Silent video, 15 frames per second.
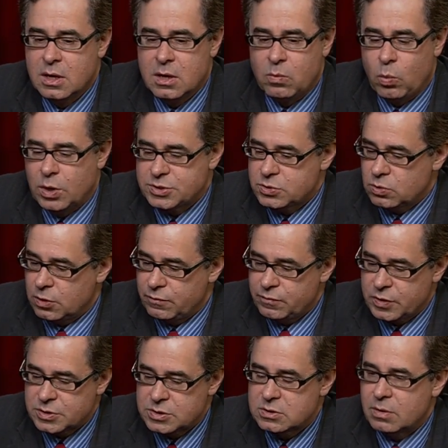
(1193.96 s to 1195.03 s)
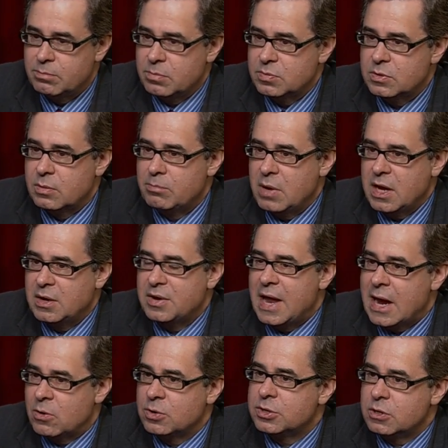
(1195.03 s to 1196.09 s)
what sort of fits the, the main
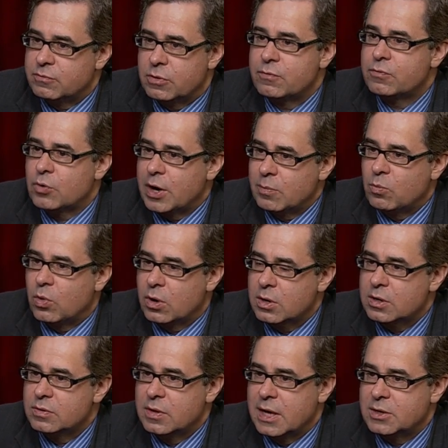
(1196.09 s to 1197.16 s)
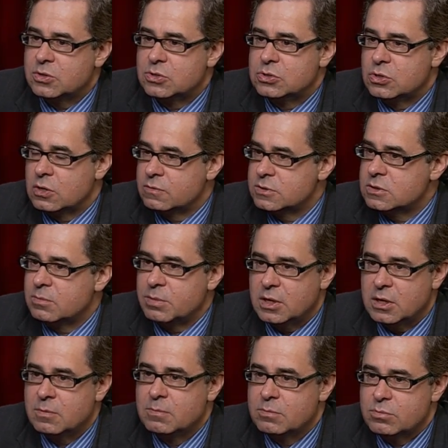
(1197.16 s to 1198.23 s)
narrative or framework that deserves to
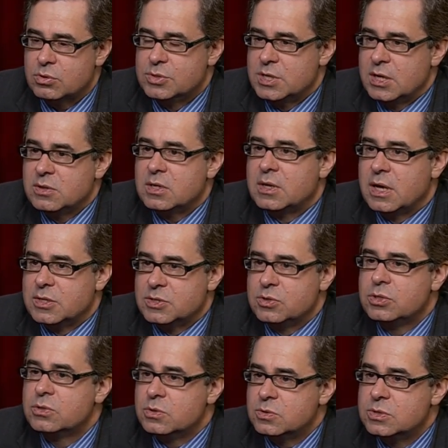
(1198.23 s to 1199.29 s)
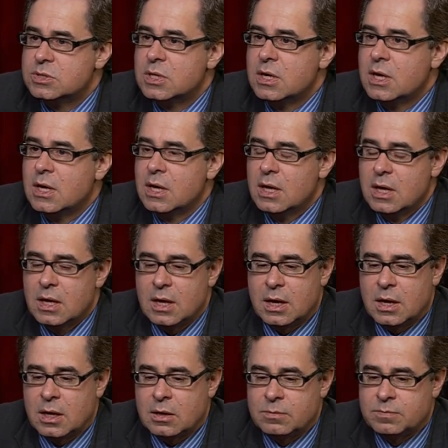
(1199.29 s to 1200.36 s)
be presented as news.
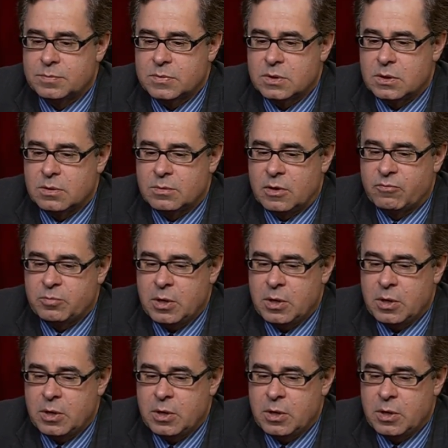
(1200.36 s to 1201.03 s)
Uh, if